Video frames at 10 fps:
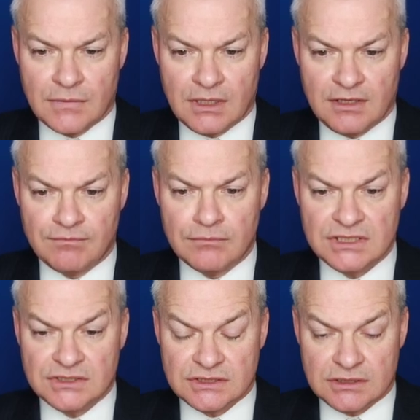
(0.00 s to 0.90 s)
I have
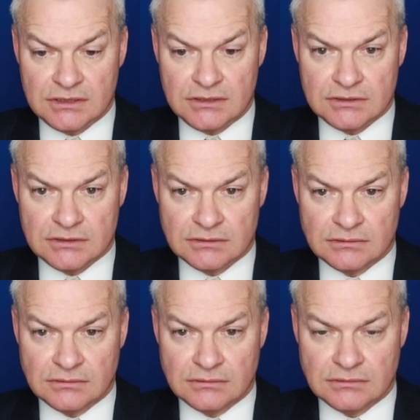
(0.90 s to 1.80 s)
MISS SIGHT
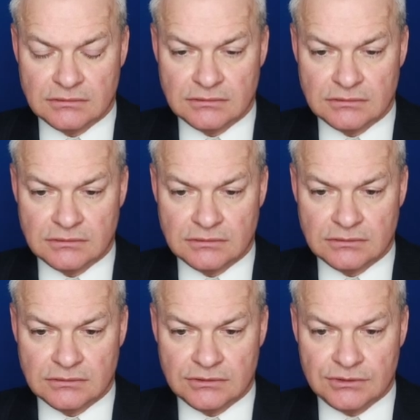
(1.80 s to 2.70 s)

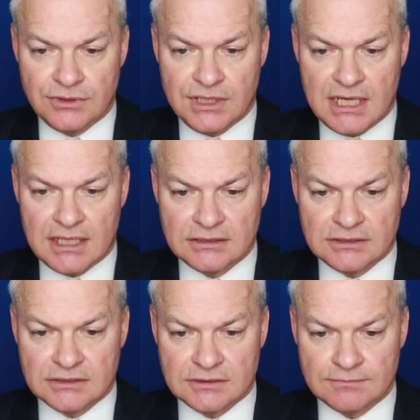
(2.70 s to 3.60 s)
through the
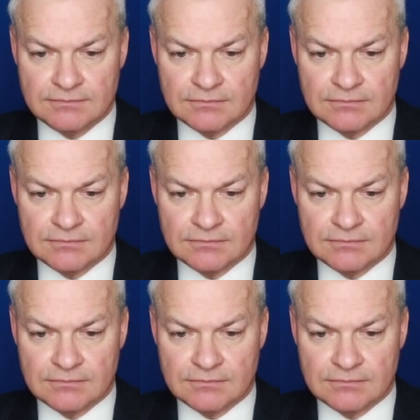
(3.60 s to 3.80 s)
S.